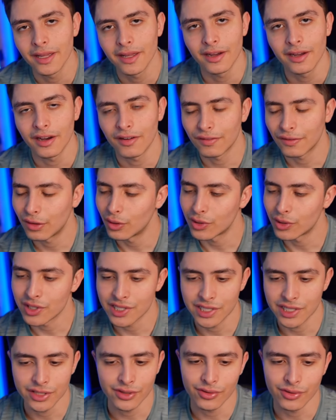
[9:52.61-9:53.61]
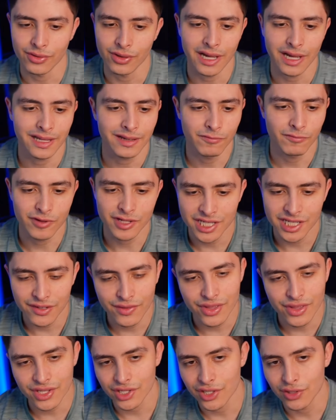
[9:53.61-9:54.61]
Of course, receiving
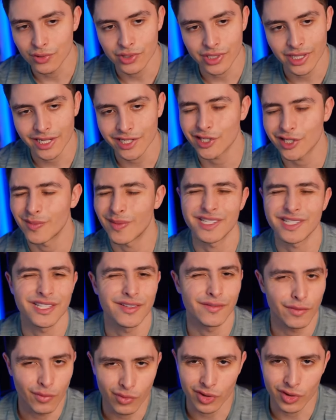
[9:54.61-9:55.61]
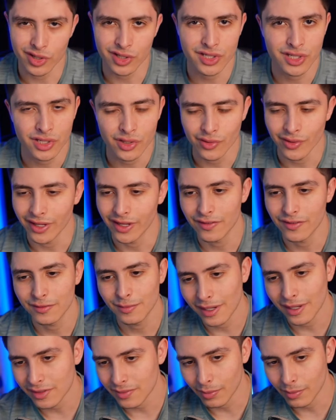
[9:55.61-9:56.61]
this news, it just makes it even worse. It gives
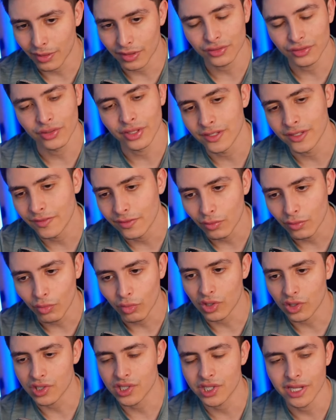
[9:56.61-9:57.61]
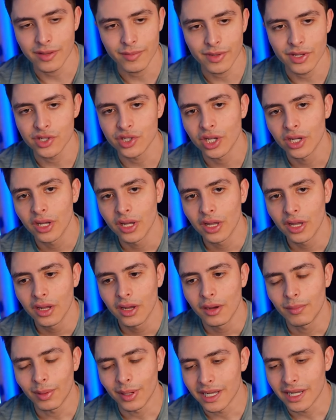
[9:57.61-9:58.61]
Barcelona an even worse image.
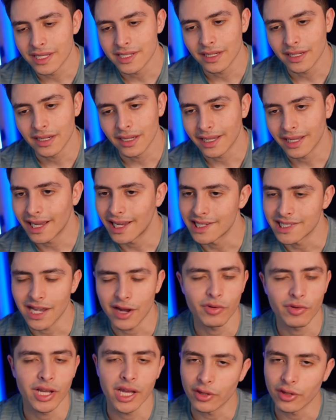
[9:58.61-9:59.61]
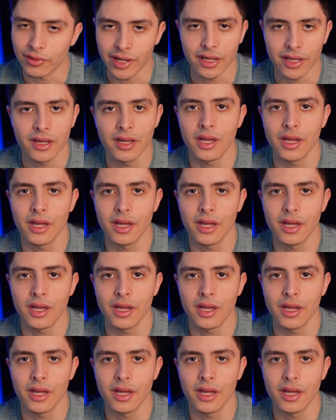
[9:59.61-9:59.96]
But guys, I reiterate,